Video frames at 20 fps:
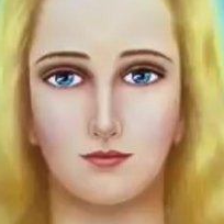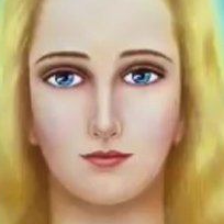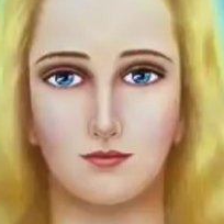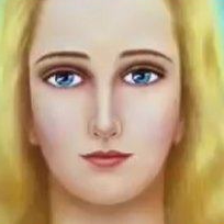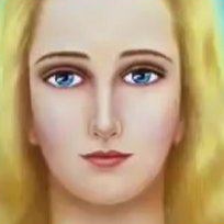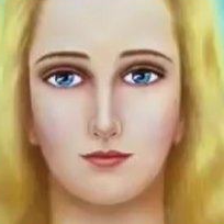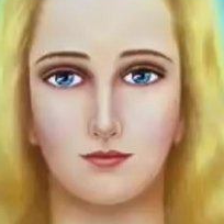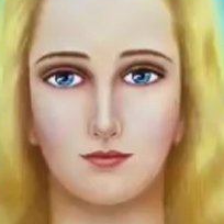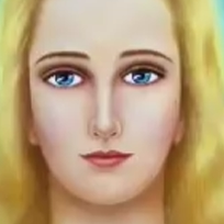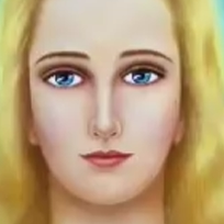
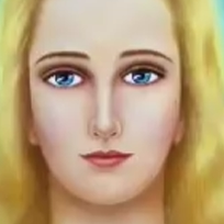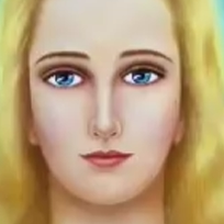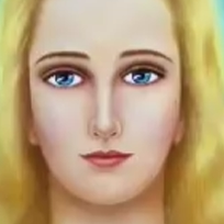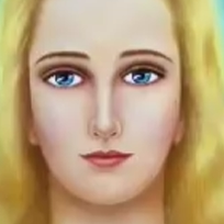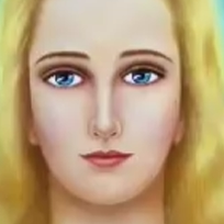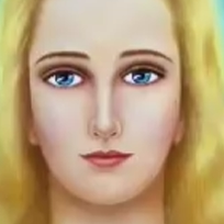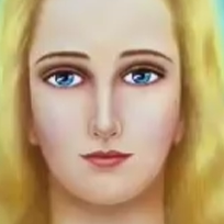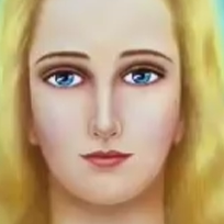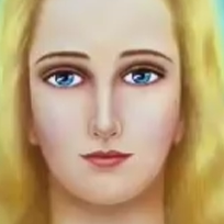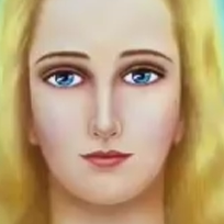
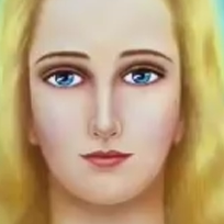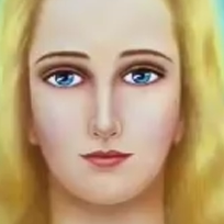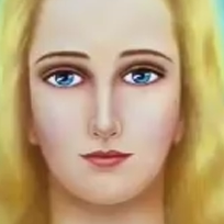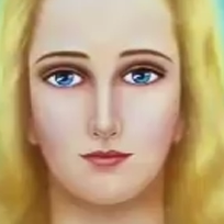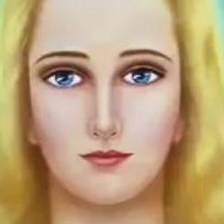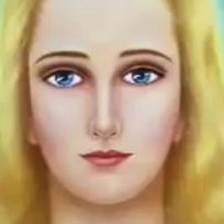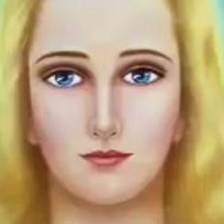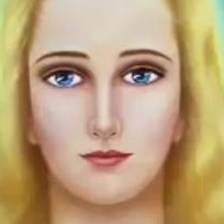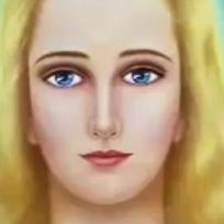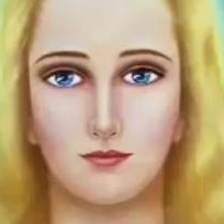
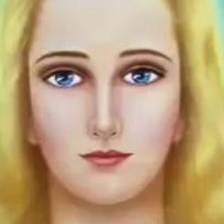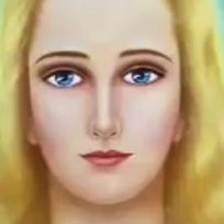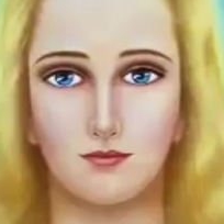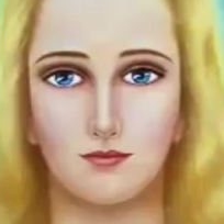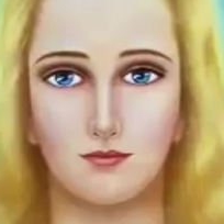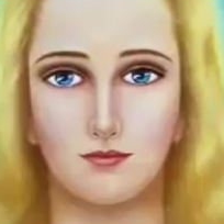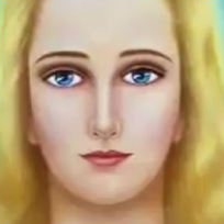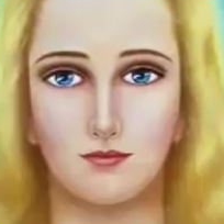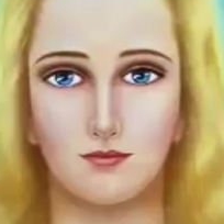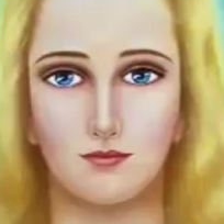
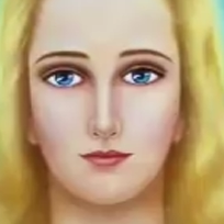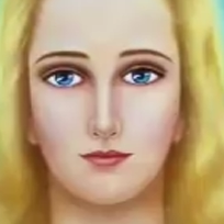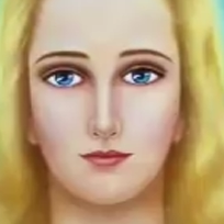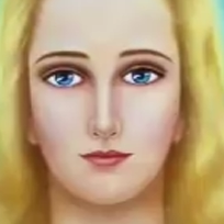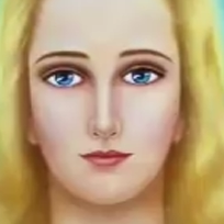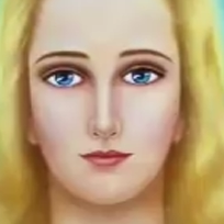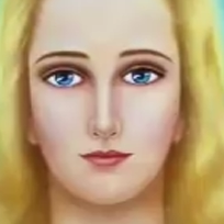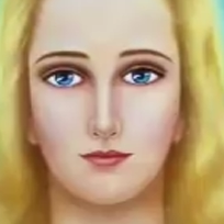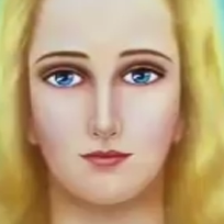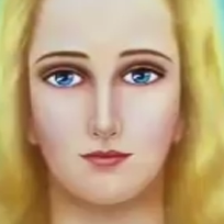
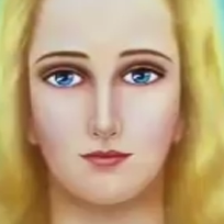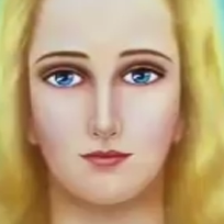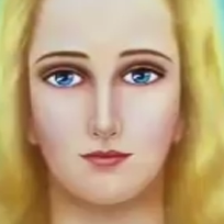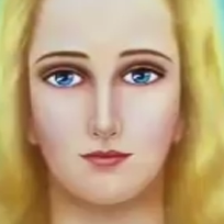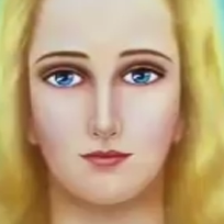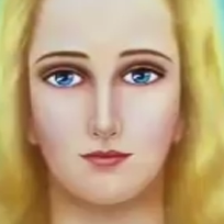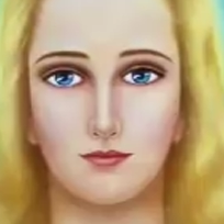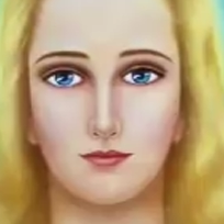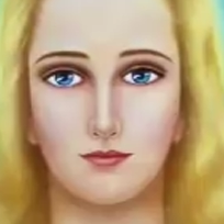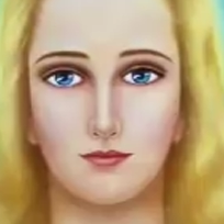
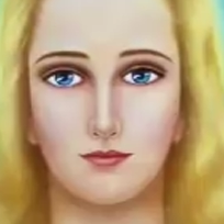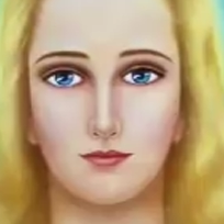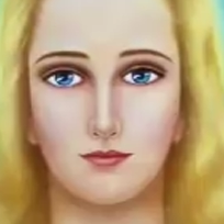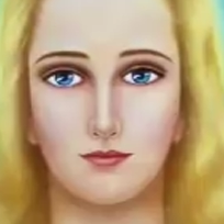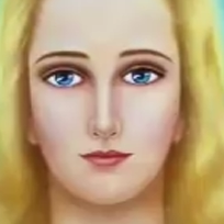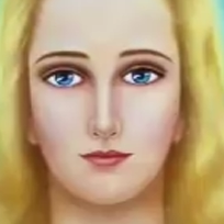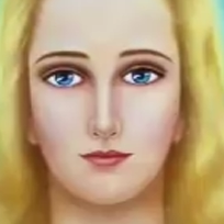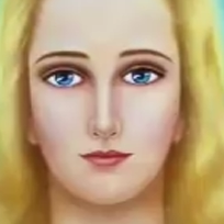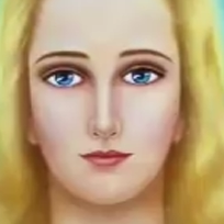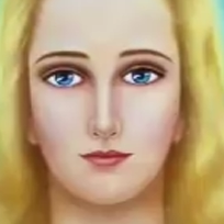
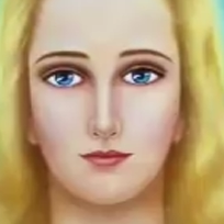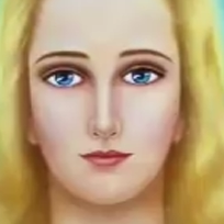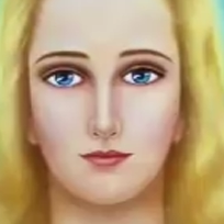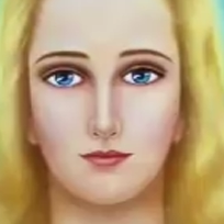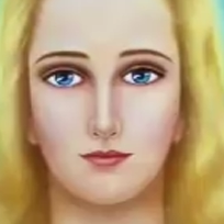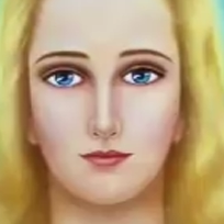This is a still picture; no speech is visible.